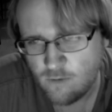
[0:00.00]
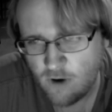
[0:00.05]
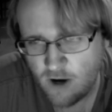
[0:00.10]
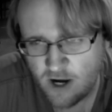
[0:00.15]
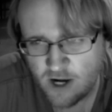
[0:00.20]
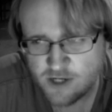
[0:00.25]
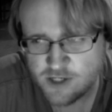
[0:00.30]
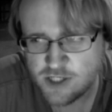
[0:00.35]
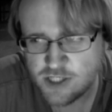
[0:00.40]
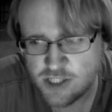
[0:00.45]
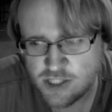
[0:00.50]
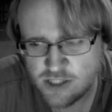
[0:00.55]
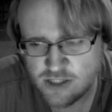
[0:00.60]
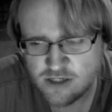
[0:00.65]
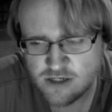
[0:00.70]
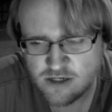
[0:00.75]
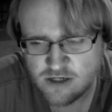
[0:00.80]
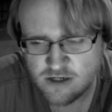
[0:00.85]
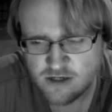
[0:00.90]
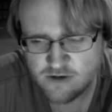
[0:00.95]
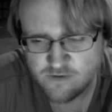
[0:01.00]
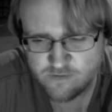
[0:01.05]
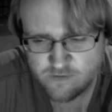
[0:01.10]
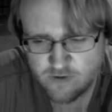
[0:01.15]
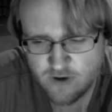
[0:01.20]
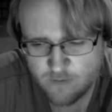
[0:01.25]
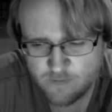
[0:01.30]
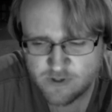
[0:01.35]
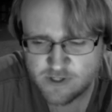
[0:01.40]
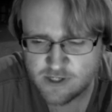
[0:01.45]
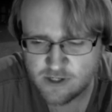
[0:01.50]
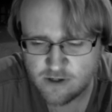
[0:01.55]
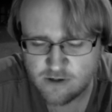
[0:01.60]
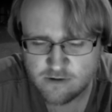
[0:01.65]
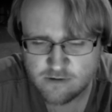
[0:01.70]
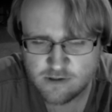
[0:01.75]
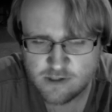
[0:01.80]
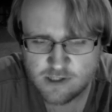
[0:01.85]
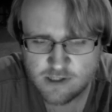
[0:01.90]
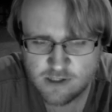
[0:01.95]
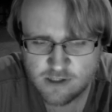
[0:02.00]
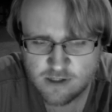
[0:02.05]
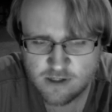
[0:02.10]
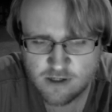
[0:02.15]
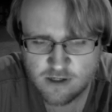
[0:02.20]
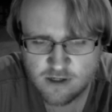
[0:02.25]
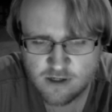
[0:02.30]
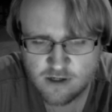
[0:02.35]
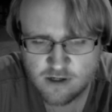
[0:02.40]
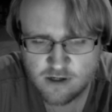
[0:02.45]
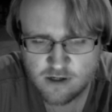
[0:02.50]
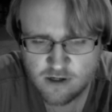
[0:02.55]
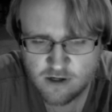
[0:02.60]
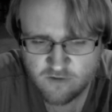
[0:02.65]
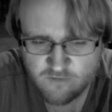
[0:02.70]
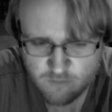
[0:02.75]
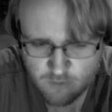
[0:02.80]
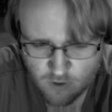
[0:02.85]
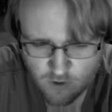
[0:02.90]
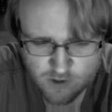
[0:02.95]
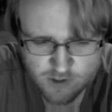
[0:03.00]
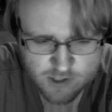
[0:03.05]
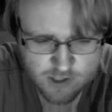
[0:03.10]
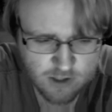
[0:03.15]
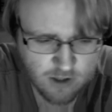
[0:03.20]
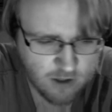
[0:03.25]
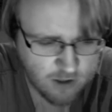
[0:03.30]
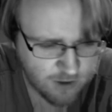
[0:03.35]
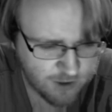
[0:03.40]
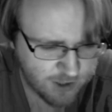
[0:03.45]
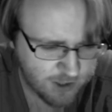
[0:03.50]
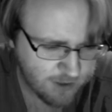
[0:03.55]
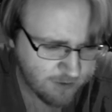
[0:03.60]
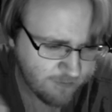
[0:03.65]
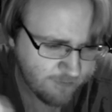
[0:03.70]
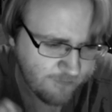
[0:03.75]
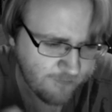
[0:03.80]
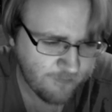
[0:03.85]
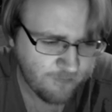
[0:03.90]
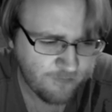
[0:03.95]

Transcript: watch a few episodes of Pawn Stars.